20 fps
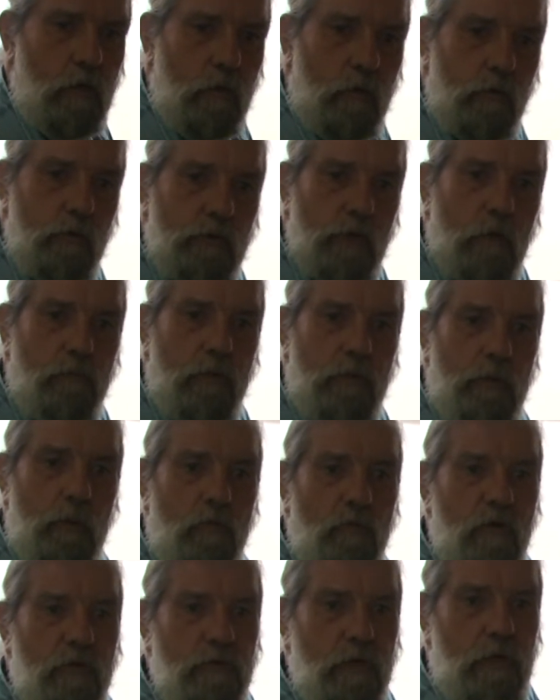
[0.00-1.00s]
who's a
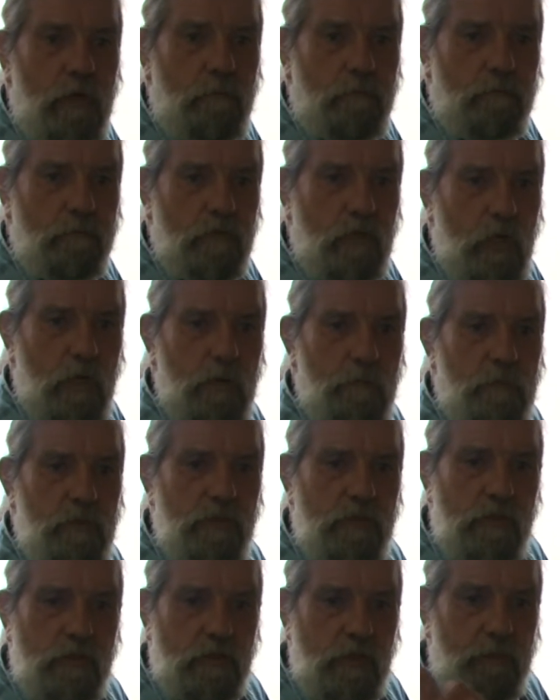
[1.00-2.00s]
Wrentham resident. He's got a
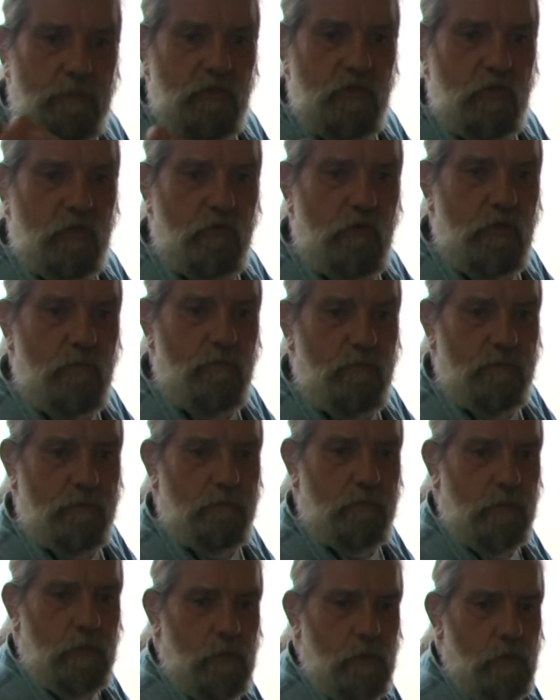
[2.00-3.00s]
business up the street,
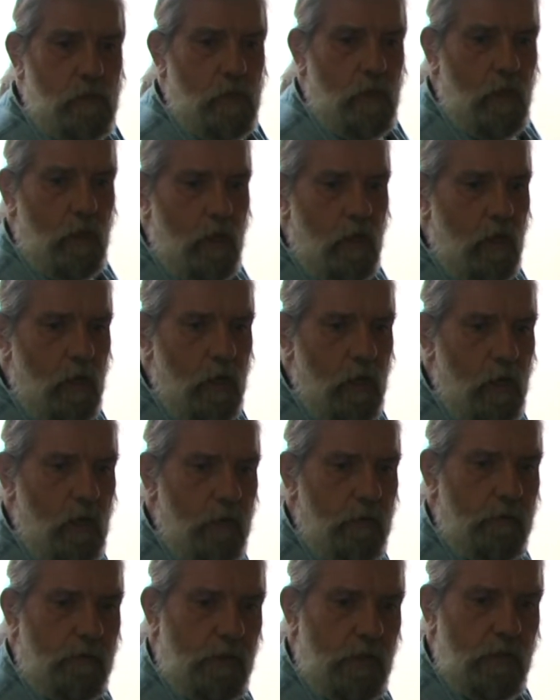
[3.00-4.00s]

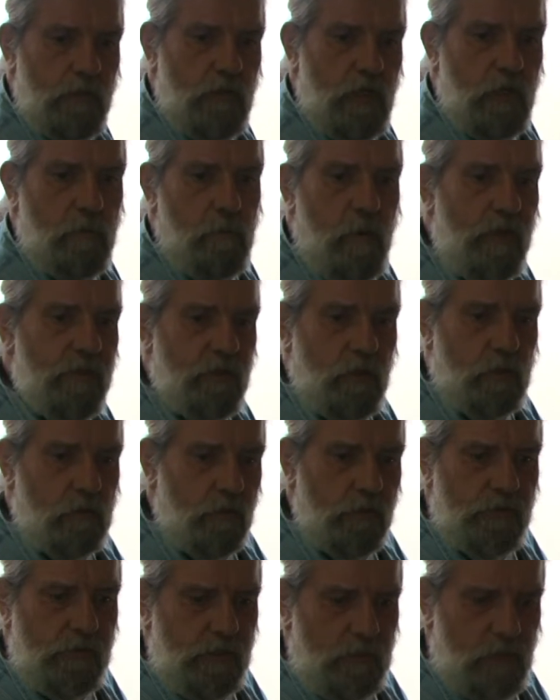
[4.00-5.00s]
antique
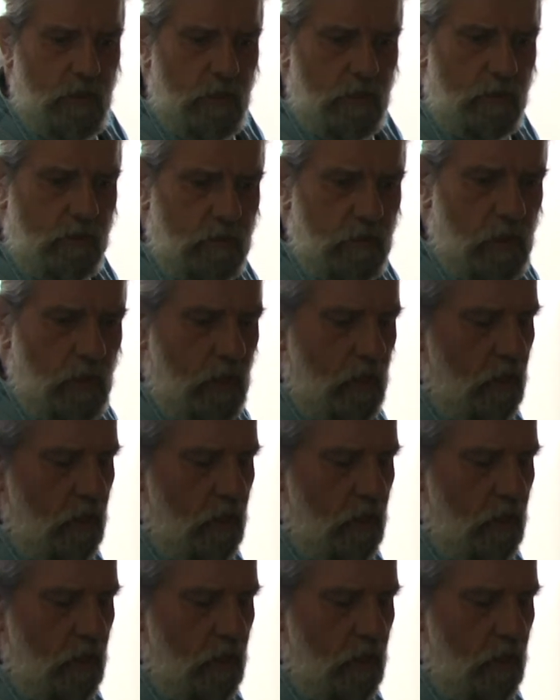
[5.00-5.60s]
bicycles and things.